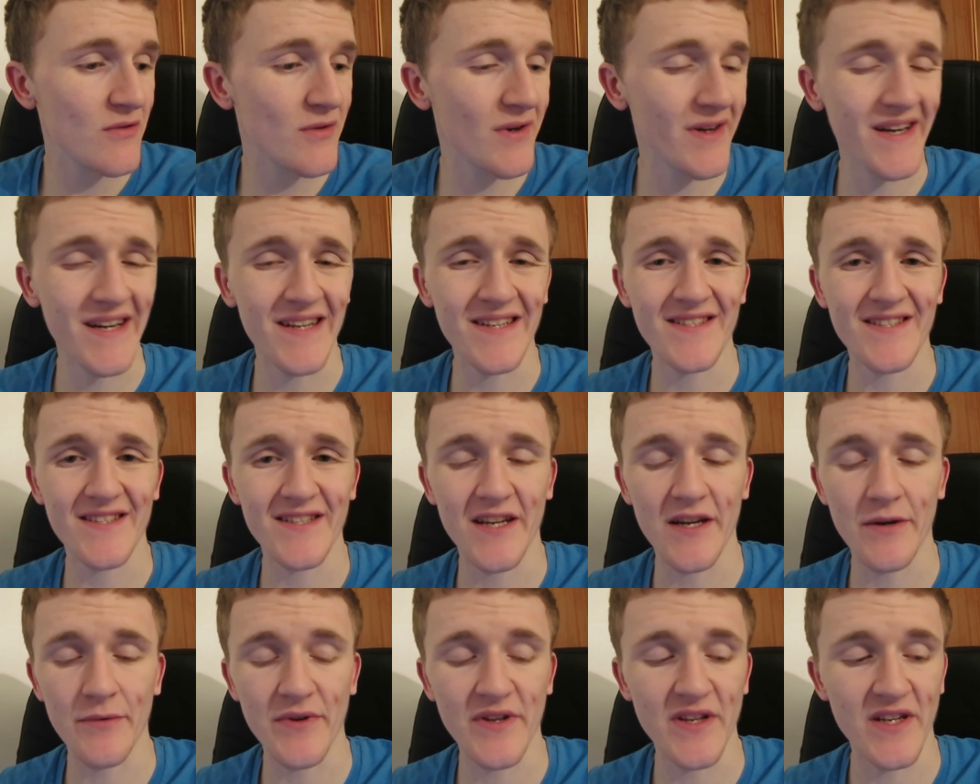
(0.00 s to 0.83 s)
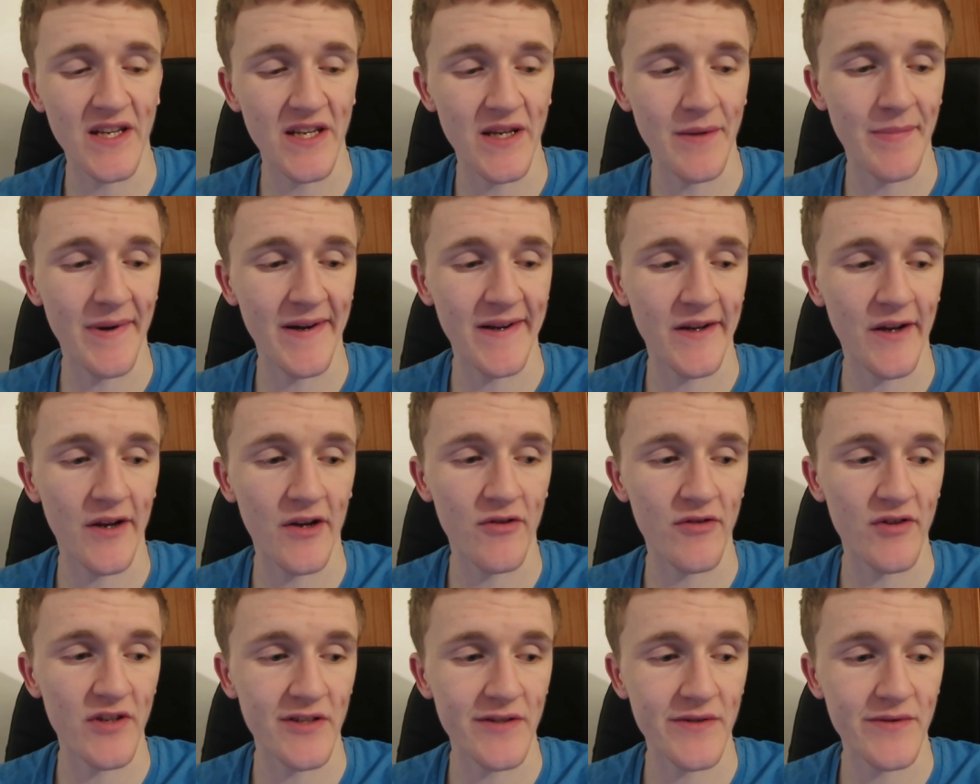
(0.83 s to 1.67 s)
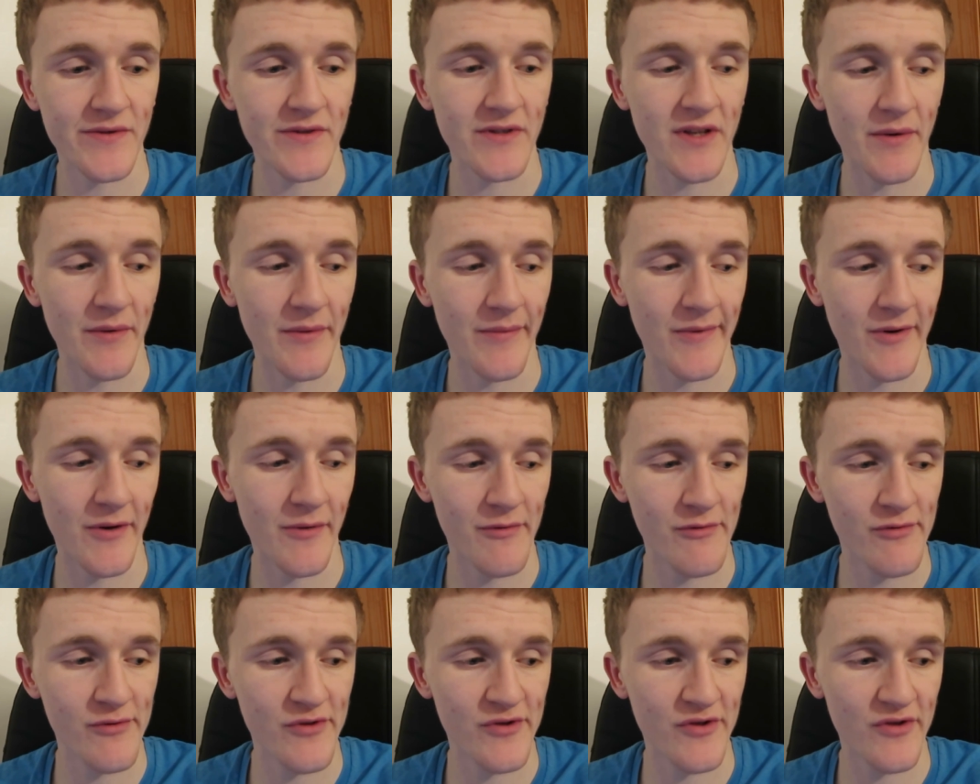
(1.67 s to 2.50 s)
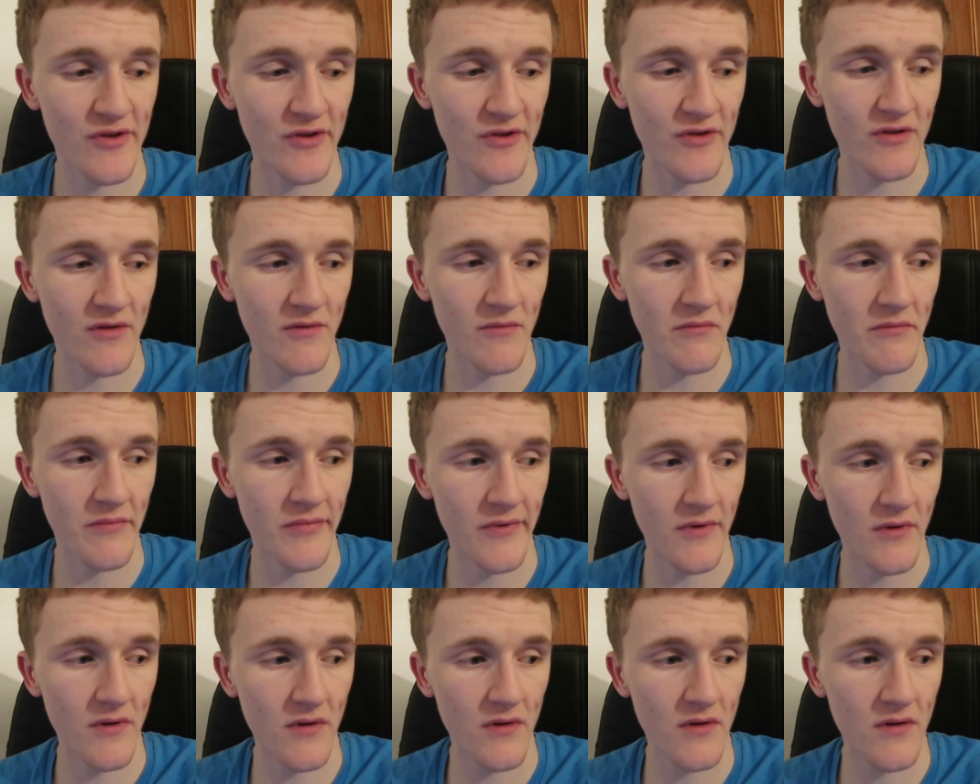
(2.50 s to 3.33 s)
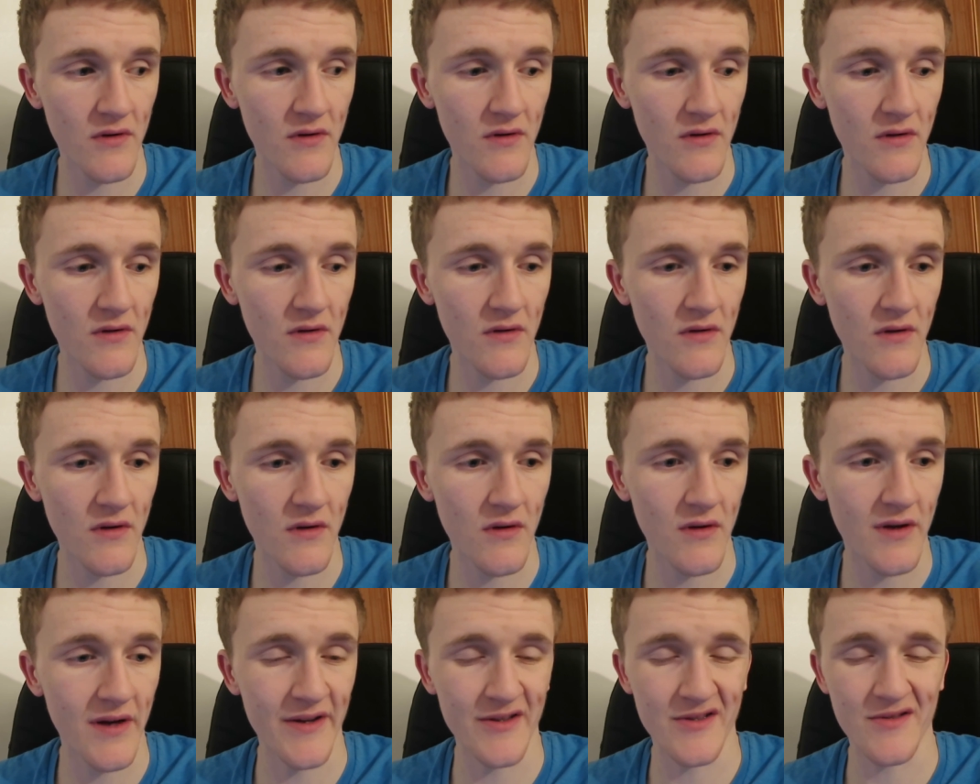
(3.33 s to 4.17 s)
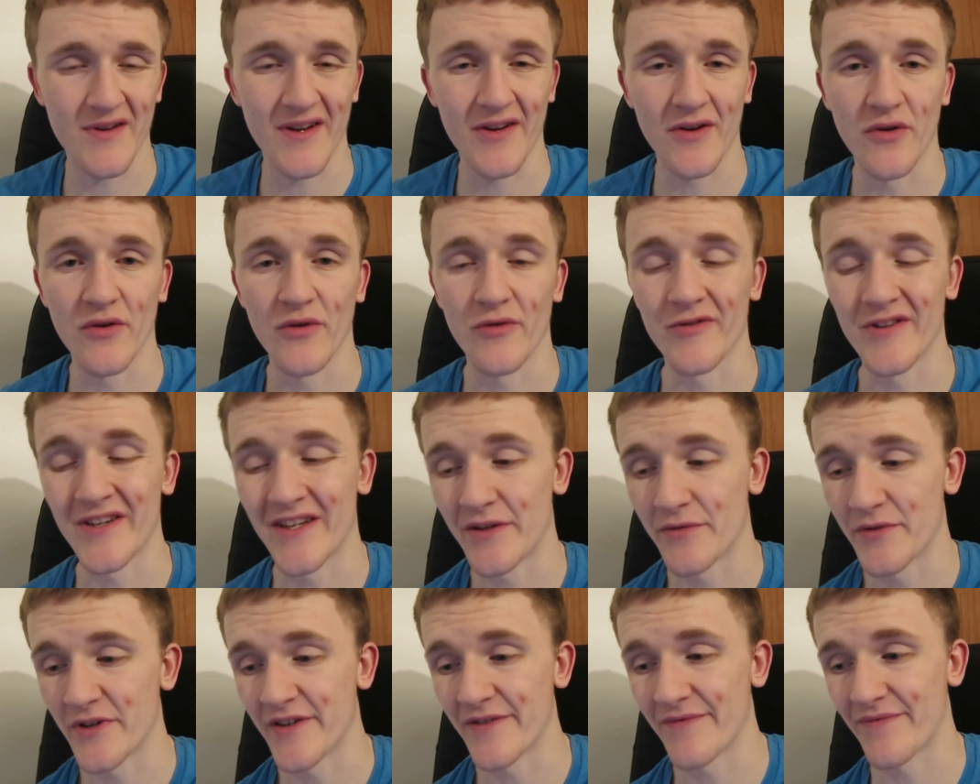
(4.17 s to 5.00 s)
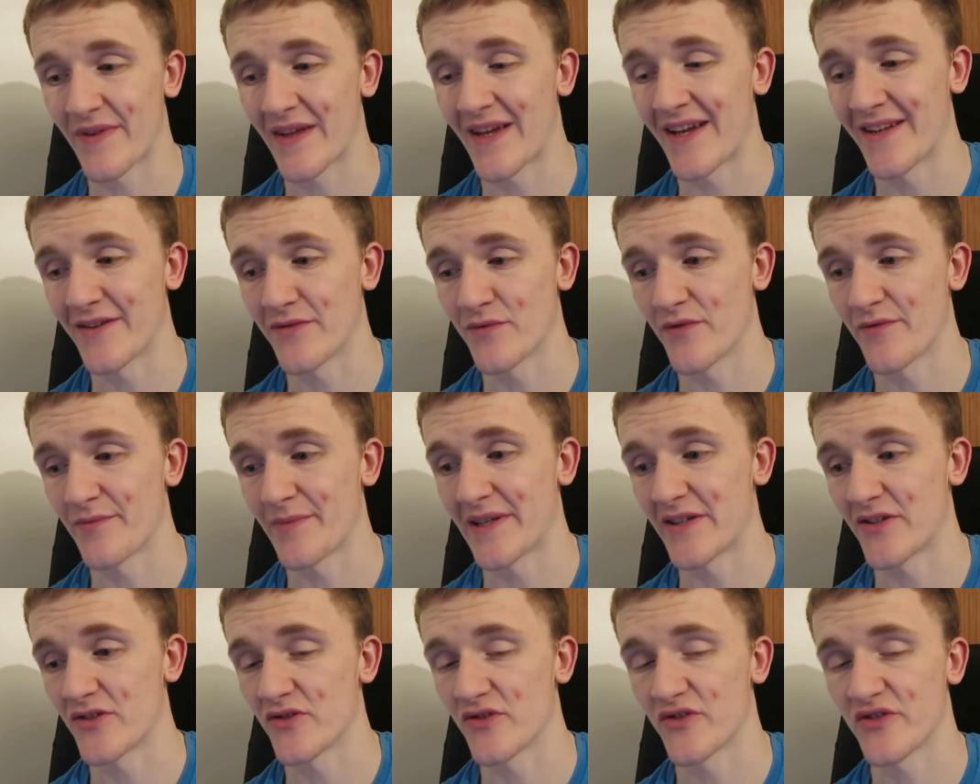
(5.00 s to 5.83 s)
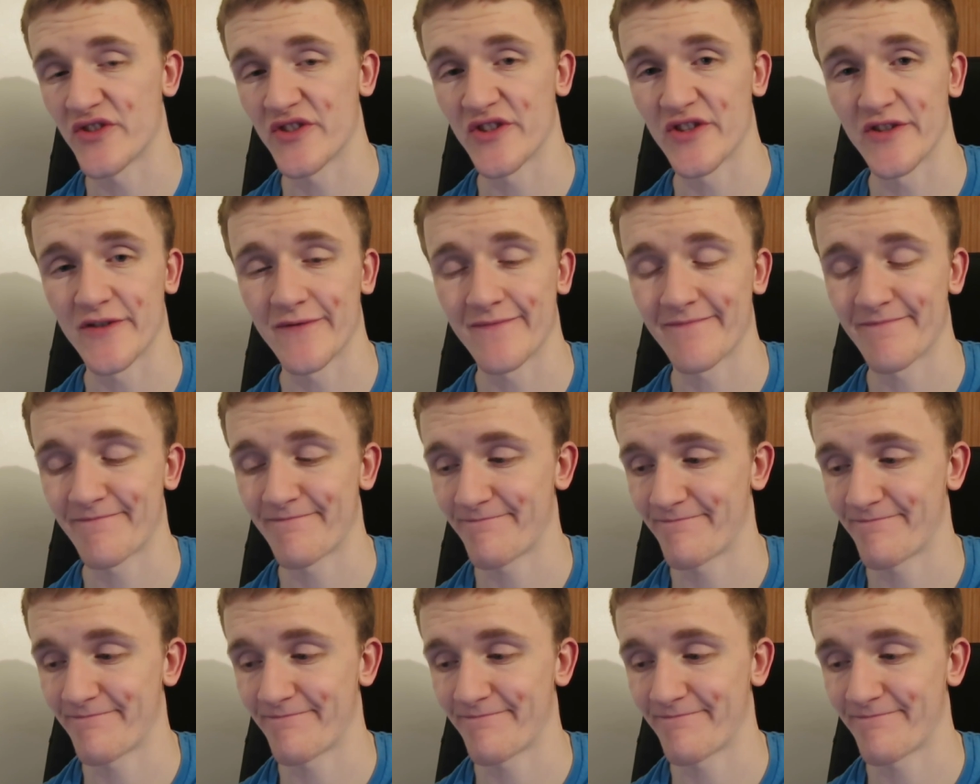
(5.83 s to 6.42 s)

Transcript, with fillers: Quite nice tonight, we did eat a packet of crisps that we bought, which we shouldn't have done, but I was quite hungry anyway, and we've been good, so